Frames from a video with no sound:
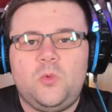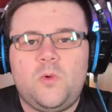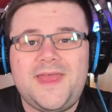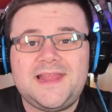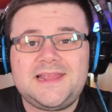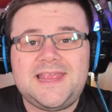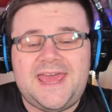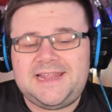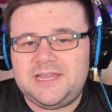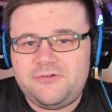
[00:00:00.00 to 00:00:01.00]
Well,
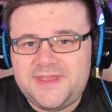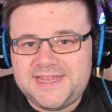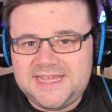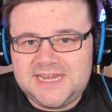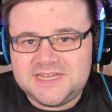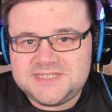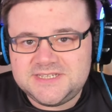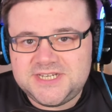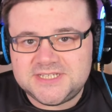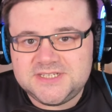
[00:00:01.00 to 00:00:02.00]
hello there, ladies and
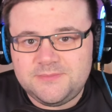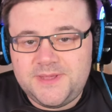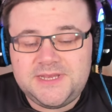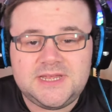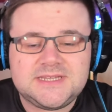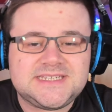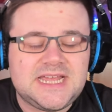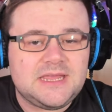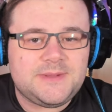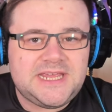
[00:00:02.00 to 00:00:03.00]
gentlemen.
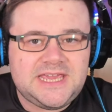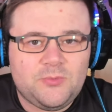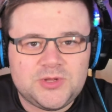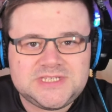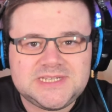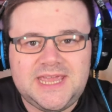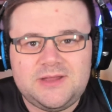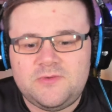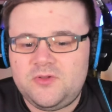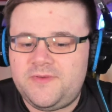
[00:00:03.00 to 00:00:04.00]
Simon here once again
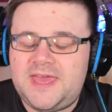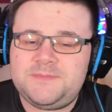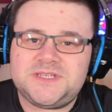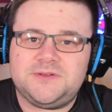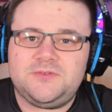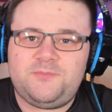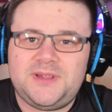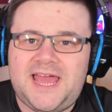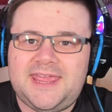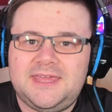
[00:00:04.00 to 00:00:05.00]
with another episode of
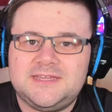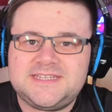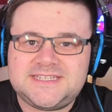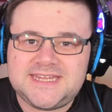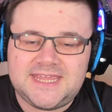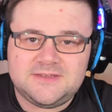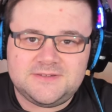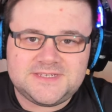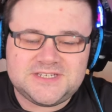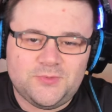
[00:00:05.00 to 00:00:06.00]
Black
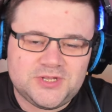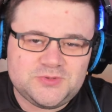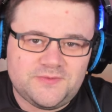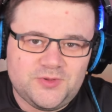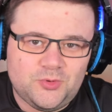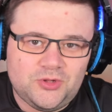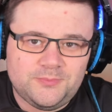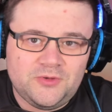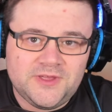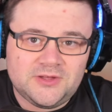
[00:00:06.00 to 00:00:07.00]
Sails to watch with you all.
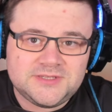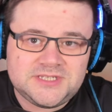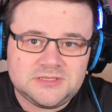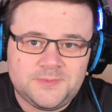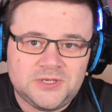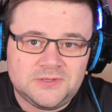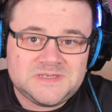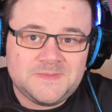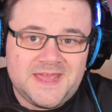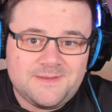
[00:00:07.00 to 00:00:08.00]
Moving on to the
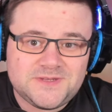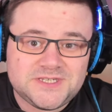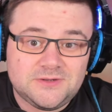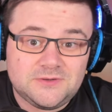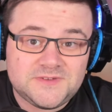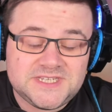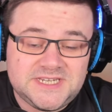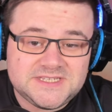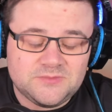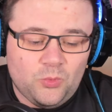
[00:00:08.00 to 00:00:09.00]
penultimate episode of
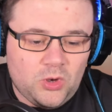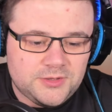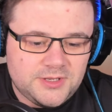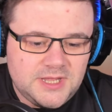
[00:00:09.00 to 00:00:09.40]
season one.